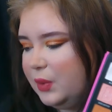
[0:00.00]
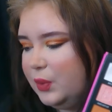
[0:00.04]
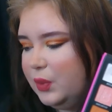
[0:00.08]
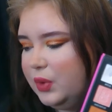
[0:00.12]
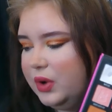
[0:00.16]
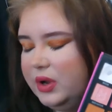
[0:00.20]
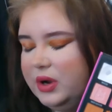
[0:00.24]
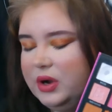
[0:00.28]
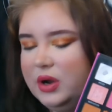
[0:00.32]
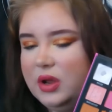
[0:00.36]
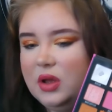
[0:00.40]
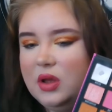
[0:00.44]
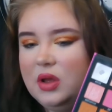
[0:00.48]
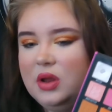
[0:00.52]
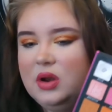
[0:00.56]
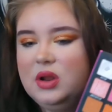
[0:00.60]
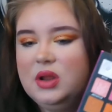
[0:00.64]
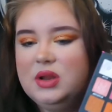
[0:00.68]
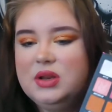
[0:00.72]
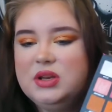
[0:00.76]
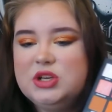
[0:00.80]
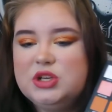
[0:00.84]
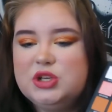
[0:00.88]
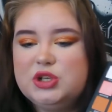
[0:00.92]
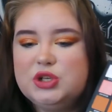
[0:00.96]
one an
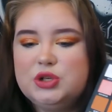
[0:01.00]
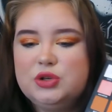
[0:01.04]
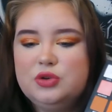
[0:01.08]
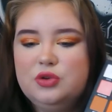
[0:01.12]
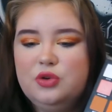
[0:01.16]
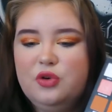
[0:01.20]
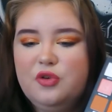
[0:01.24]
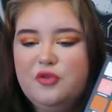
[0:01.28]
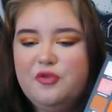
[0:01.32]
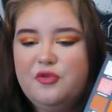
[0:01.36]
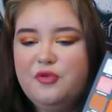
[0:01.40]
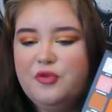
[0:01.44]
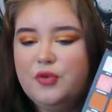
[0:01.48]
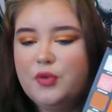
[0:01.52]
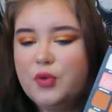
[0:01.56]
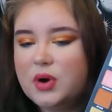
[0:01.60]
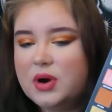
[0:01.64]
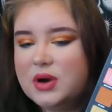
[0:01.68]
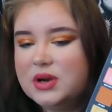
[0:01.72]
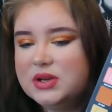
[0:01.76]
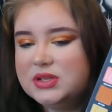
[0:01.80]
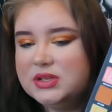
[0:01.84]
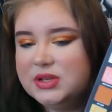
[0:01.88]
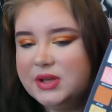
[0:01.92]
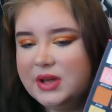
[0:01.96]
additional
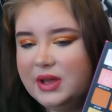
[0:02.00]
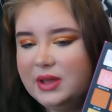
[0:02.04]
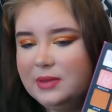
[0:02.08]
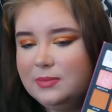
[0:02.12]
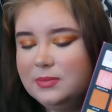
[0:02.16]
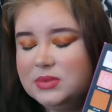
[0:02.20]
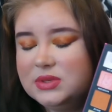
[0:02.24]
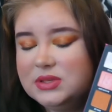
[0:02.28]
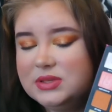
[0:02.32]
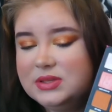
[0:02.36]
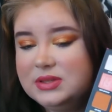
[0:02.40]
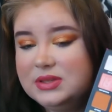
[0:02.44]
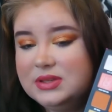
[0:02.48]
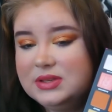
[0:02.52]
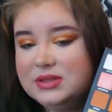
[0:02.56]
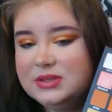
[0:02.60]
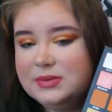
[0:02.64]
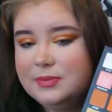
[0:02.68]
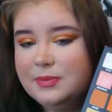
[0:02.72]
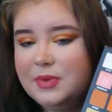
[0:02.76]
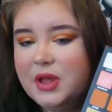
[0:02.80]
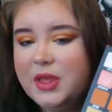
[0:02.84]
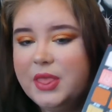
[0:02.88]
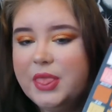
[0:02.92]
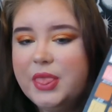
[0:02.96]
4 times this
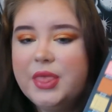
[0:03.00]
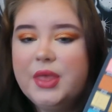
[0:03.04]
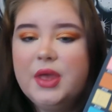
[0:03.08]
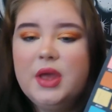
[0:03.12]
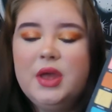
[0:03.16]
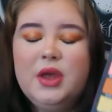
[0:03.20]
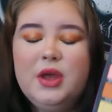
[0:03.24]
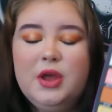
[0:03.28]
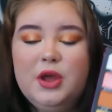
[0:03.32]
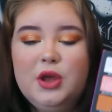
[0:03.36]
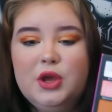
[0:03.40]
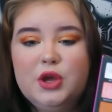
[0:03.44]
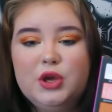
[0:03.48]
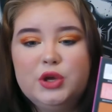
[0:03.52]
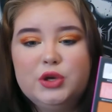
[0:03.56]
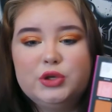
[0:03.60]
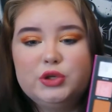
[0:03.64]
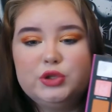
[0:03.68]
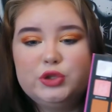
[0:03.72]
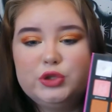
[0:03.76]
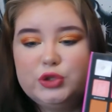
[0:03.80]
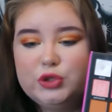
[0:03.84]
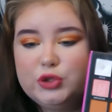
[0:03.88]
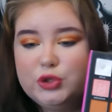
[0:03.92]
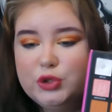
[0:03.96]
month
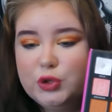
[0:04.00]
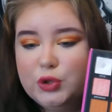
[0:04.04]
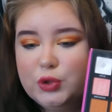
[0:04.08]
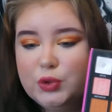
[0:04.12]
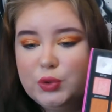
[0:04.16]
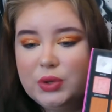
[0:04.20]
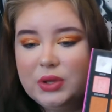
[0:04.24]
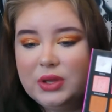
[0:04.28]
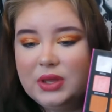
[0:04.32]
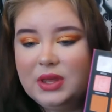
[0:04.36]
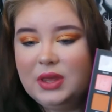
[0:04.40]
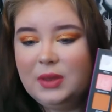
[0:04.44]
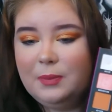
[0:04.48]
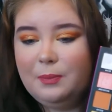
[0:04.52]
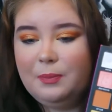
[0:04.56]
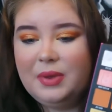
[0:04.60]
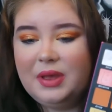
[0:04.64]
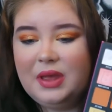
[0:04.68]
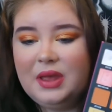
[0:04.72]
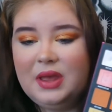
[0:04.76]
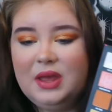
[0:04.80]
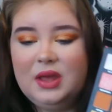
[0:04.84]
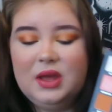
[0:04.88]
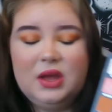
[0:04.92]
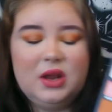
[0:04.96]
to hit
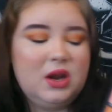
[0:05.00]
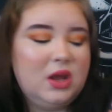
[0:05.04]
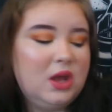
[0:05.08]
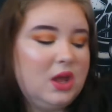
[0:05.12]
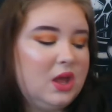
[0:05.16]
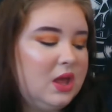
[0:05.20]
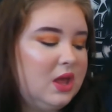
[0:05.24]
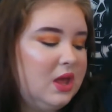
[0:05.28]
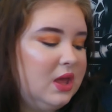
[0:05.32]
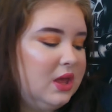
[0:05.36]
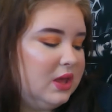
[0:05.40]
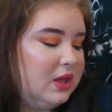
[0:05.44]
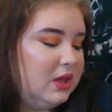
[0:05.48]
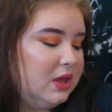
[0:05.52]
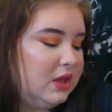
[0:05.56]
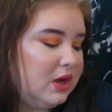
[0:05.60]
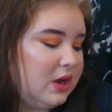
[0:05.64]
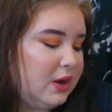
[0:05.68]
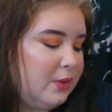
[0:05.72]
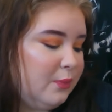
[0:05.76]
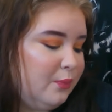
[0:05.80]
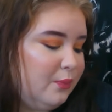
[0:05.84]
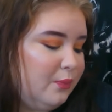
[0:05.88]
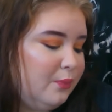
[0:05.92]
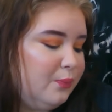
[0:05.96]
pan.
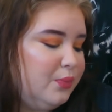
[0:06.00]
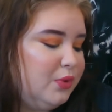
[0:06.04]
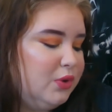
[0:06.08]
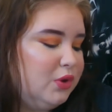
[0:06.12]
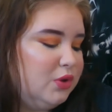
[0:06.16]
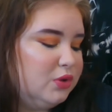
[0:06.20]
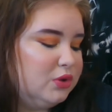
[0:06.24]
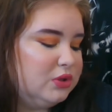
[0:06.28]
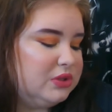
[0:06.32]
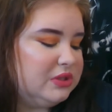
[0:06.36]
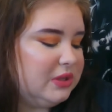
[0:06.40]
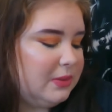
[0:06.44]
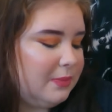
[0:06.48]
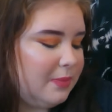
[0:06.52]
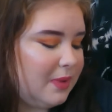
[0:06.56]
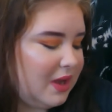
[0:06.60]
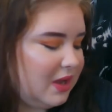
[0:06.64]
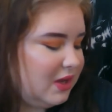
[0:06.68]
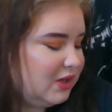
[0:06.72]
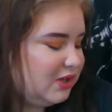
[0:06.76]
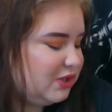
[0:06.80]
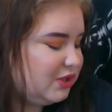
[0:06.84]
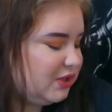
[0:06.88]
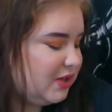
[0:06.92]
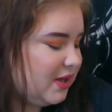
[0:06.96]
Beauty Bay
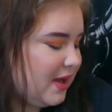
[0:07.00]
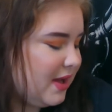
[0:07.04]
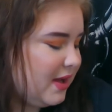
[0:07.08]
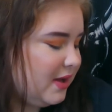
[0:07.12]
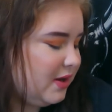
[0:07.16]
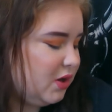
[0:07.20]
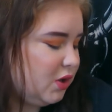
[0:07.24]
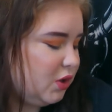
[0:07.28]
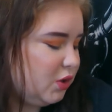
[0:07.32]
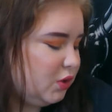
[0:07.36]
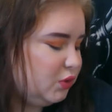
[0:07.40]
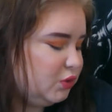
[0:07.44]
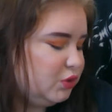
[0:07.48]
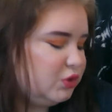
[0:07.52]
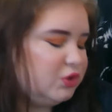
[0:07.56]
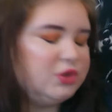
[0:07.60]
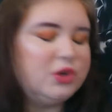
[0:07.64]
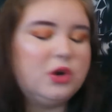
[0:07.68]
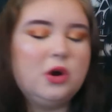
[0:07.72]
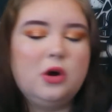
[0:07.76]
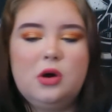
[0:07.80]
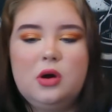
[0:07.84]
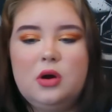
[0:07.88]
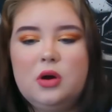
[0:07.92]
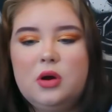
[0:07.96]
shadows
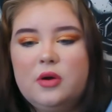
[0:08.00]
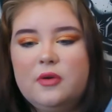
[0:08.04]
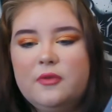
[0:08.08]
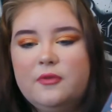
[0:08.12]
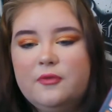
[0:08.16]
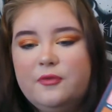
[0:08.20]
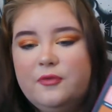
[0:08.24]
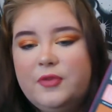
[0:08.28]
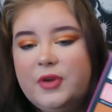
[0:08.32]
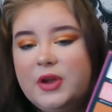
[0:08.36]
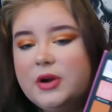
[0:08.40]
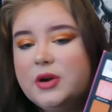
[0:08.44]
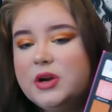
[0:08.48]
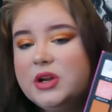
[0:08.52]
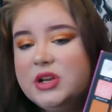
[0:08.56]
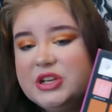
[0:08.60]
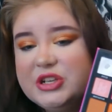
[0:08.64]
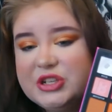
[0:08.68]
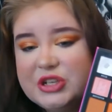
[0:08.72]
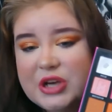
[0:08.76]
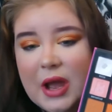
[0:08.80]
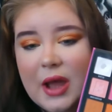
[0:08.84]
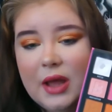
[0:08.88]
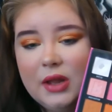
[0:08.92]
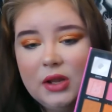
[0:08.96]
are very
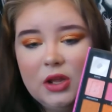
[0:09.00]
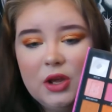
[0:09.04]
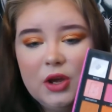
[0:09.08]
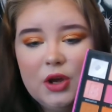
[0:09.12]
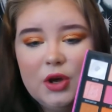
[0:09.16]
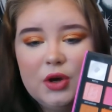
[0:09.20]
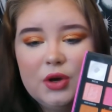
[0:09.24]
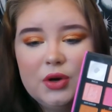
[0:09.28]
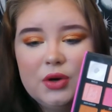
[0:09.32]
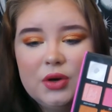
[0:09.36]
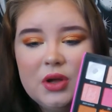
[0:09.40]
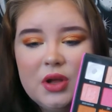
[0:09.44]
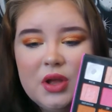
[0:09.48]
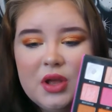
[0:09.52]
shallow,